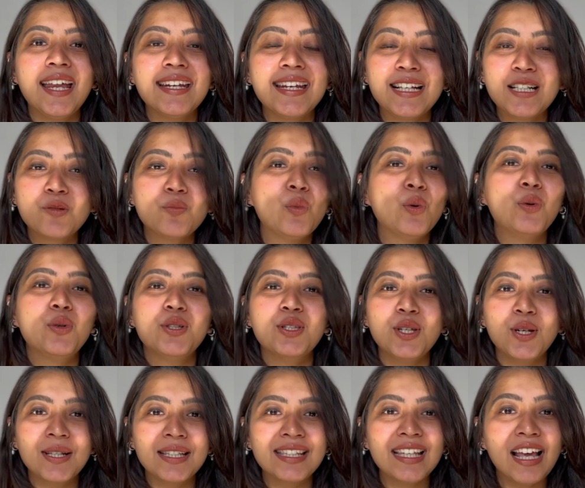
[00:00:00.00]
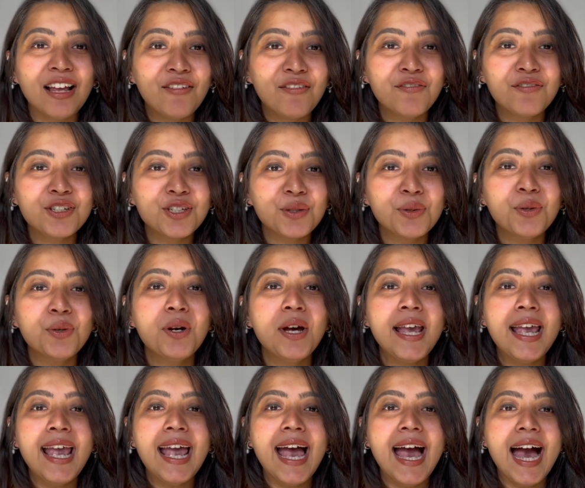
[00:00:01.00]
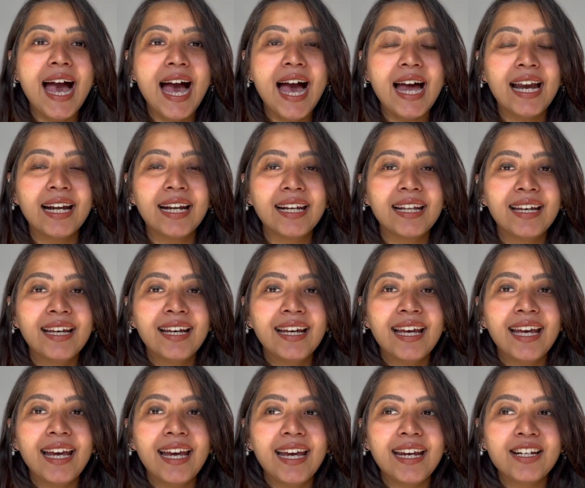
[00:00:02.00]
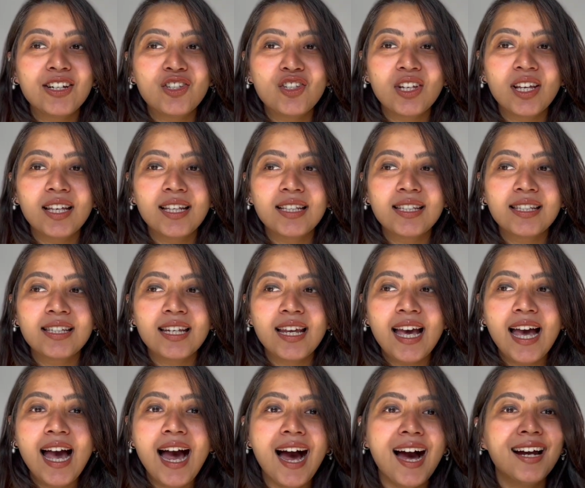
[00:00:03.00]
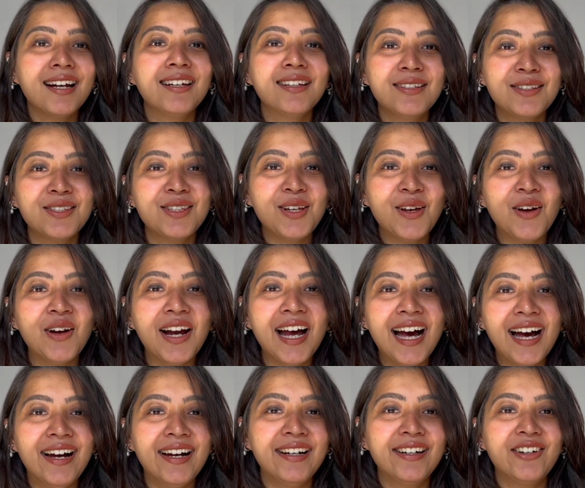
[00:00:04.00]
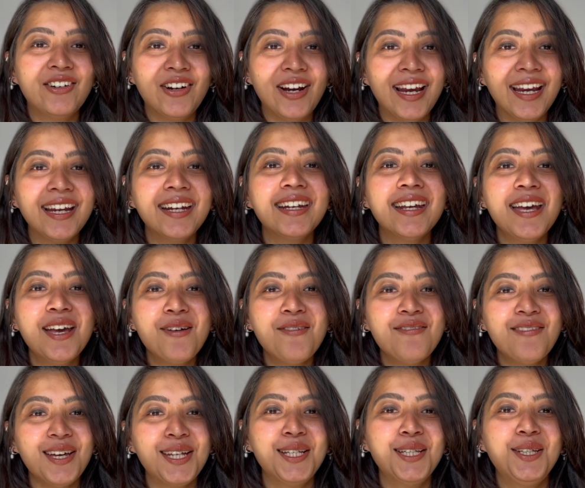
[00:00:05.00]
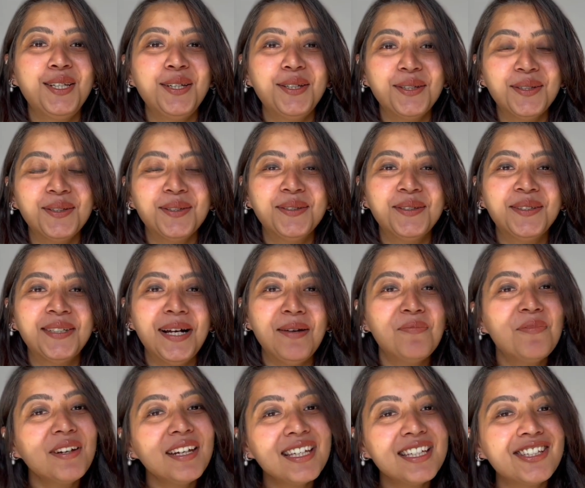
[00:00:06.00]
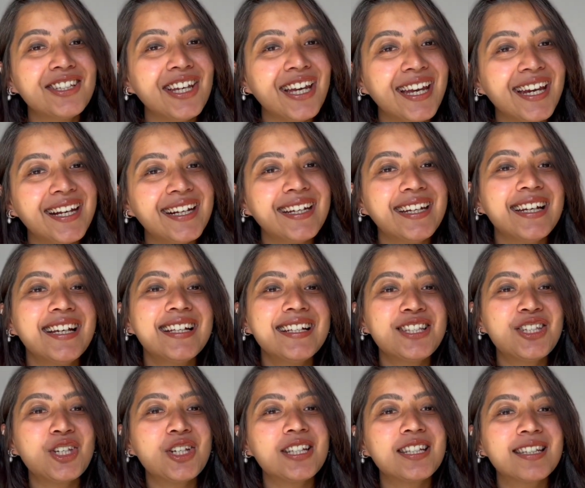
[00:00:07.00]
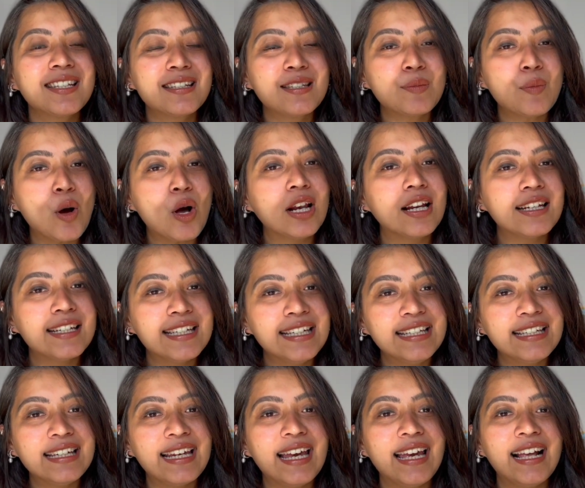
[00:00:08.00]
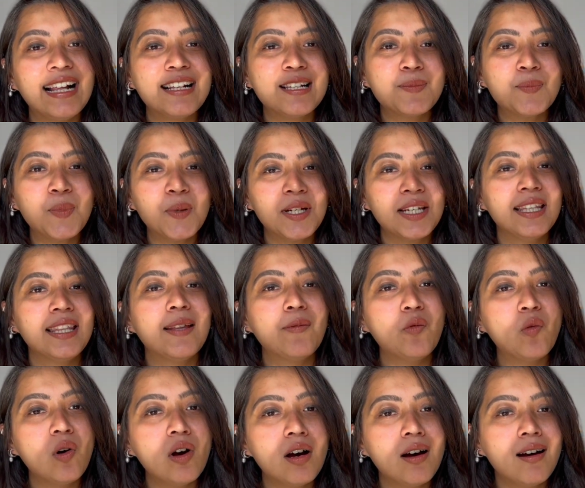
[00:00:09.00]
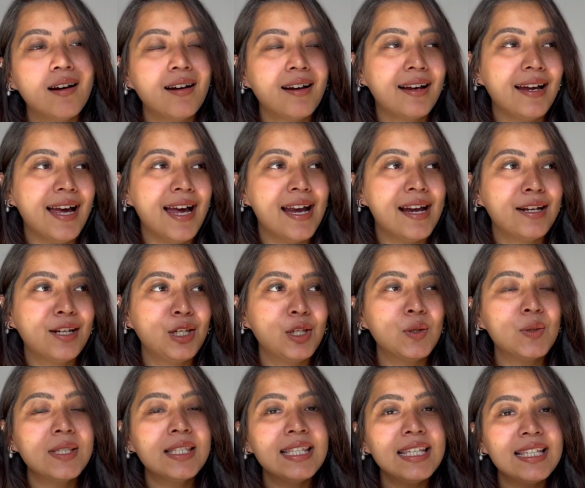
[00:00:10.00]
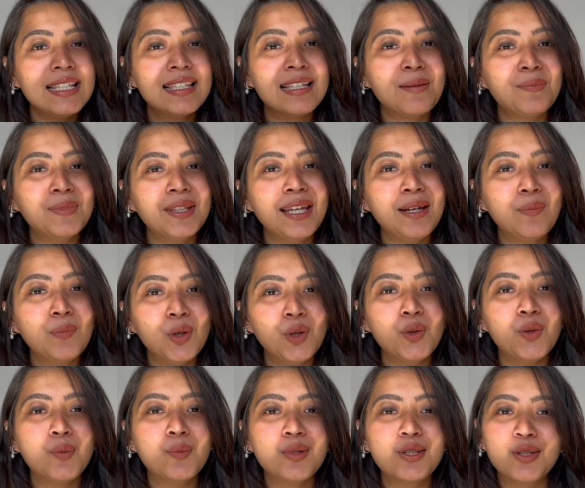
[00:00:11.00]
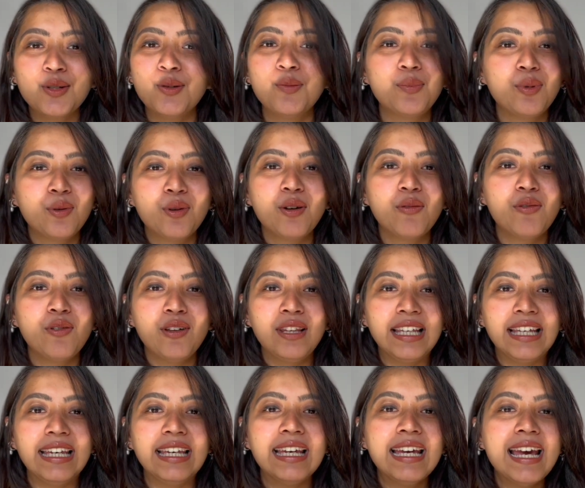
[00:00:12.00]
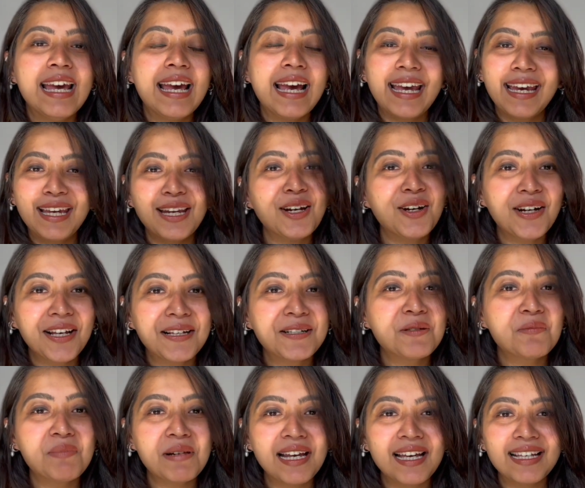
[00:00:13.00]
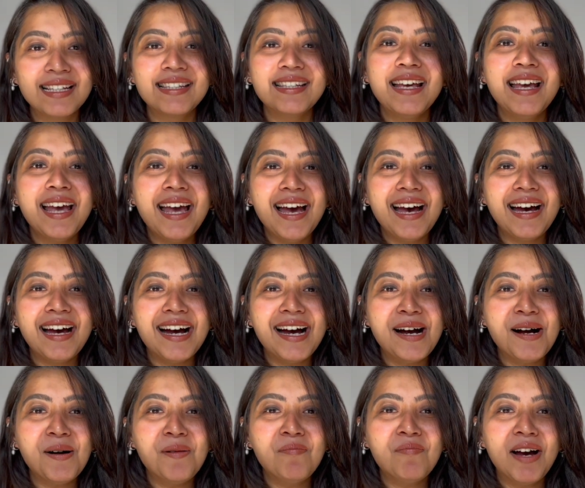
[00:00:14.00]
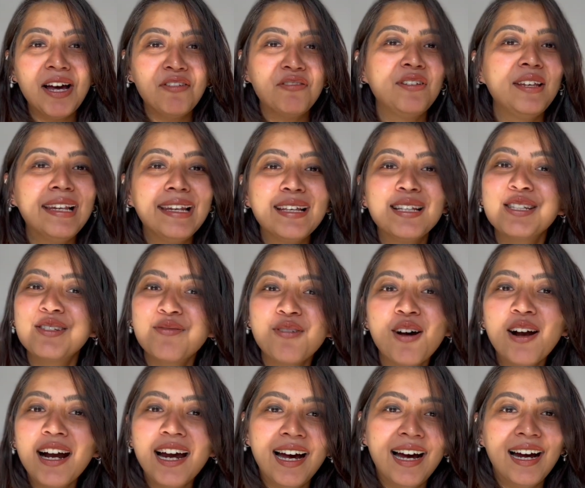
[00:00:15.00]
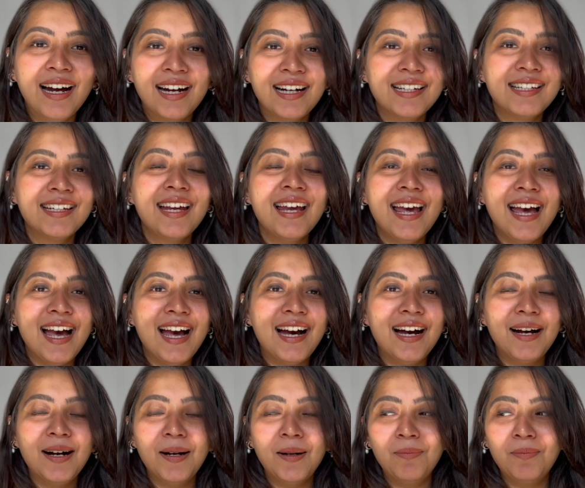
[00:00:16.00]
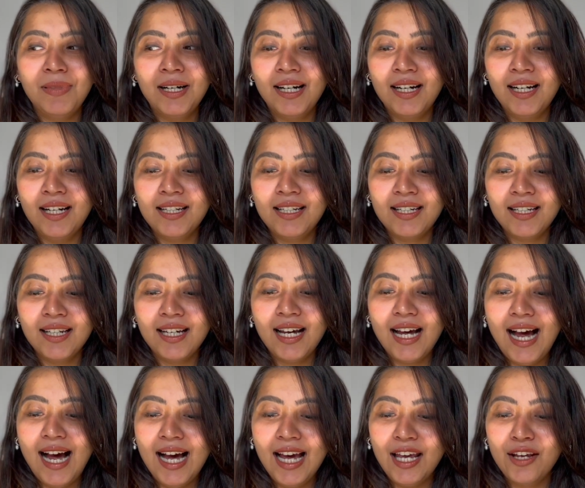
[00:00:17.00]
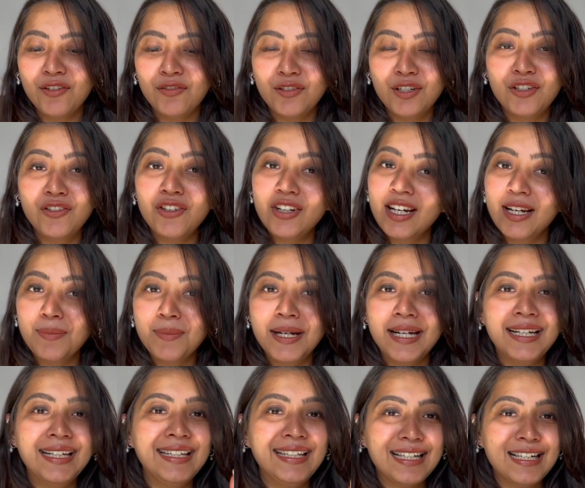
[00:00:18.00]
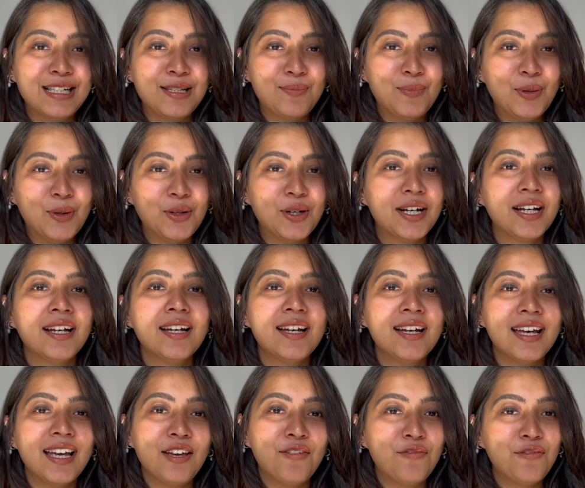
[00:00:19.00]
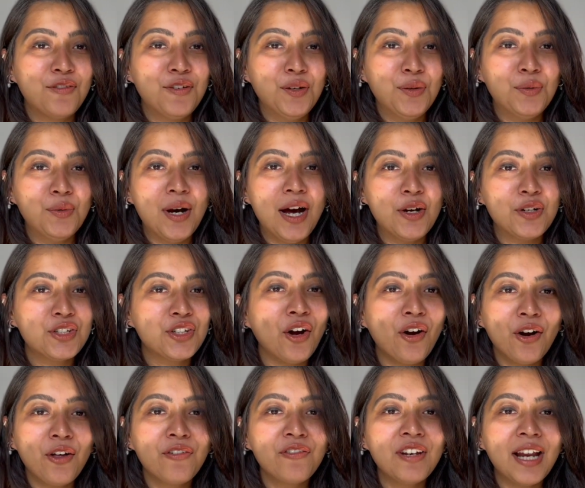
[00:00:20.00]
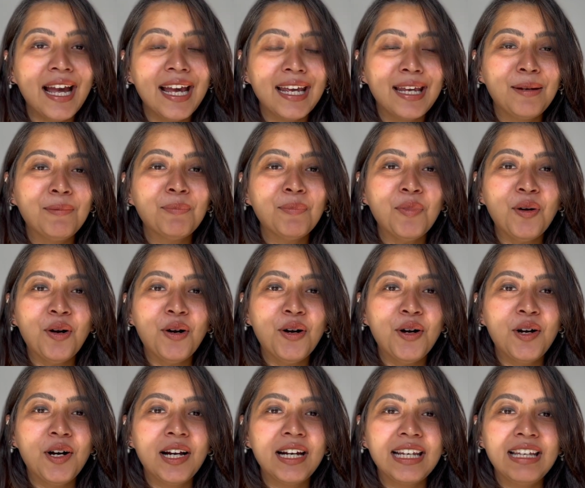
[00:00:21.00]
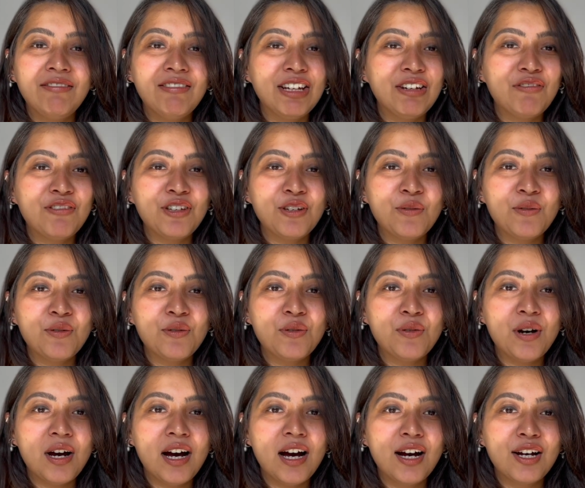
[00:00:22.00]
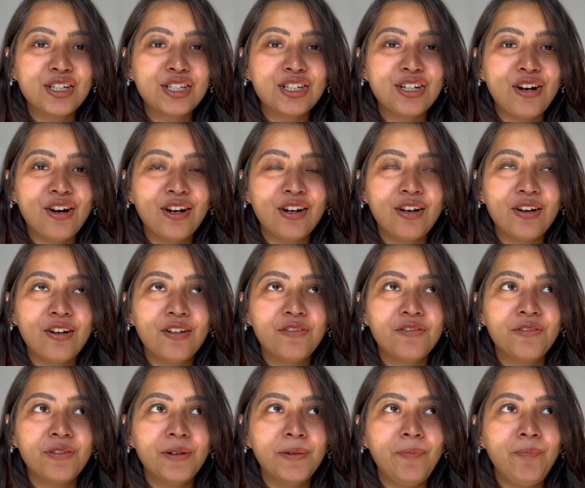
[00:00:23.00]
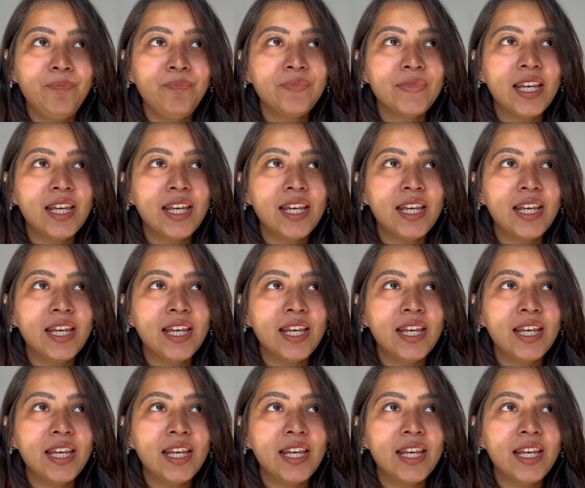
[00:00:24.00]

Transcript: expose yourself to, and it just heartens your heart, right? When you appreciate just the smaller details, put in the work, and you see something bloom so beautifully. I cannot express my feelings for art, but I would recommend this book. If you are short of time, or even if you are short of